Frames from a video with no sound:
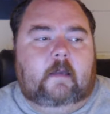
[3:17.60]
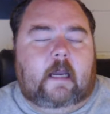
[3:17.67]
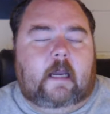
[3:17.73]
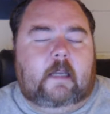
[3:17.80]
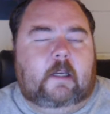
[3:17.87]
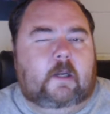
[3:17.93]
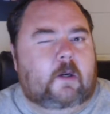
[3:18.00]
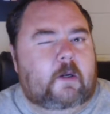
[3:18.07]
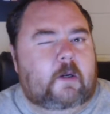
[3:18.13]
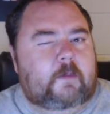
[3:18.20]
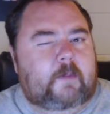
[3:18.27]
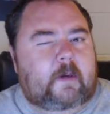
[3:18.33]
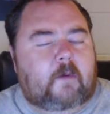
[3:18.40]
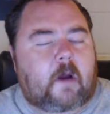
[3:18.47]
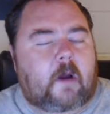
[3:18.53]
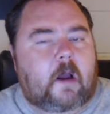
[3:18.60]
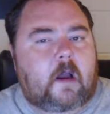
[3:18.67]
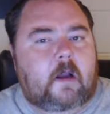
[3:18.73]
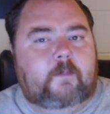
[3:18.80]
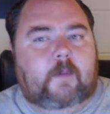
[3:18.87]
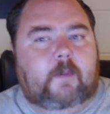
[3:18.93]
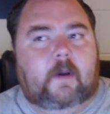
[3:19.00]
could be
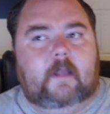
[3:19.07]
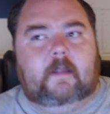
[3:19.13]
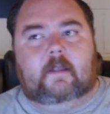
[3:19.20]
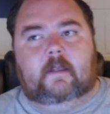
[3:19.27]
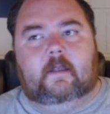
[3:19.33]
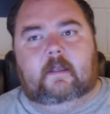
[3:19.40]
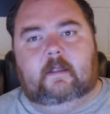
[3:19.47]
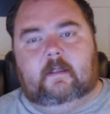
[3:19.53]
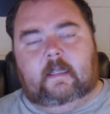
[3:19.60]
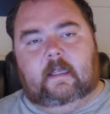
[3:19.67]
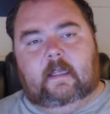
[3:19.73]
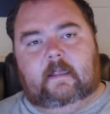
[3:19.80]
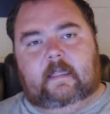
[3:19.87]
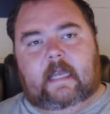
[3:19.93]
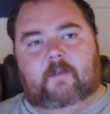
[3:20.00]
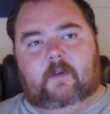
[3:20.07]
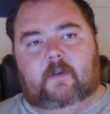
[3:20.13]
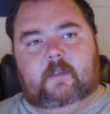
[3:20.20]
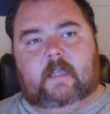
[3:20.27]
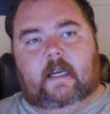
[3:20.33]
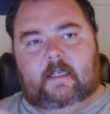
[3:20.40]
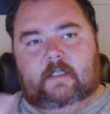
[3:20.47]
wrong, but the Devil's
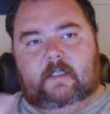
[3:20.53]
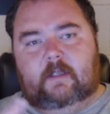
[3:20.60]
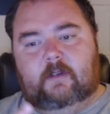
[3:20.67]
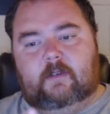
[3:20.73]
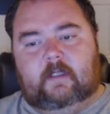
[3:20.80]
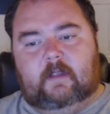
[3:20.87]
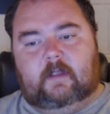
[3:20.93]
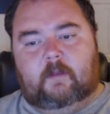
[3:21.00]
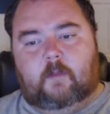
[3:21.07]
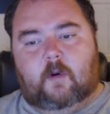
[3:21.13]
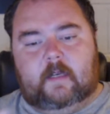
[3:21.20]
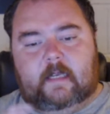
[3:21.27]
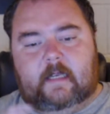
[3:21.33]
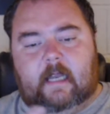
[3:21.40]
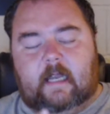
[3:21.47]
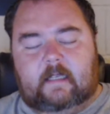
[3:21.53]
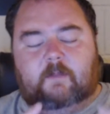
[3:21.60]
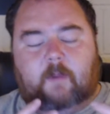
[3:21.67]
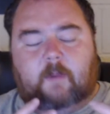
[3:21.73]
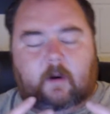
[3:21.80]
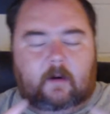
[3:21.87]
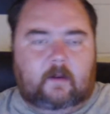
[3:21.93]
Cut is usually the more dense
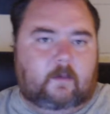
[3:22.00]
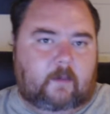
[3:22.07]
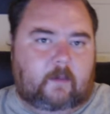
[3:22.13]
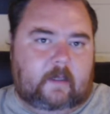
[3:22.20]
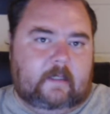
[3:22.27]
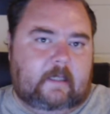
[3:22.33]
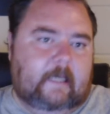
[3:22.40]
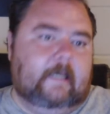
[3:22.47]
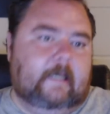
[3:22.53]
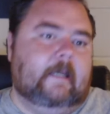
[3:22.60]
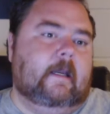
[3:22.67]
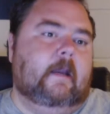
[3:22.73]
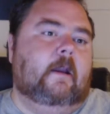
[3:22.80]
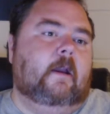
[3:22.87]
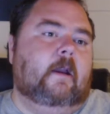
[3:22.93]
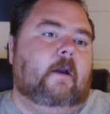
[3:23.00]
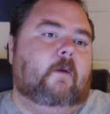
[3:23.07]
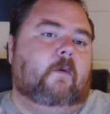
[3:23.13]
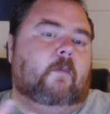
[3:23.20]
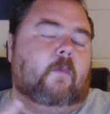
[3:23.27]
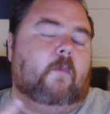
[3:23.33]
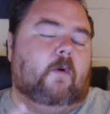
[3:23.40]
part of the whiskey,
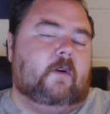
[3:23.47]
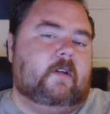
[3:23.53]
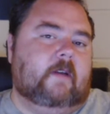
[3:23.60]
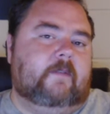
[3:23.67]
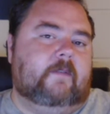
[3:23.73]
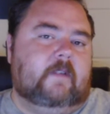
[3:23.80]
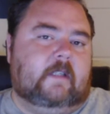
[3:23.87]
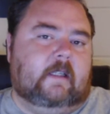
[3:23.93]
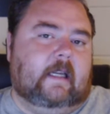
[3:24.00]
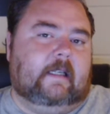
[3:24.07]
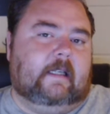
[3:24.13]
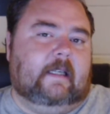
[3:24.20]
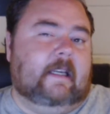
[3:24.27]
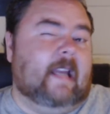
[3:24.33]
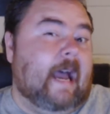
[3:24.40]
where more stuff is collected.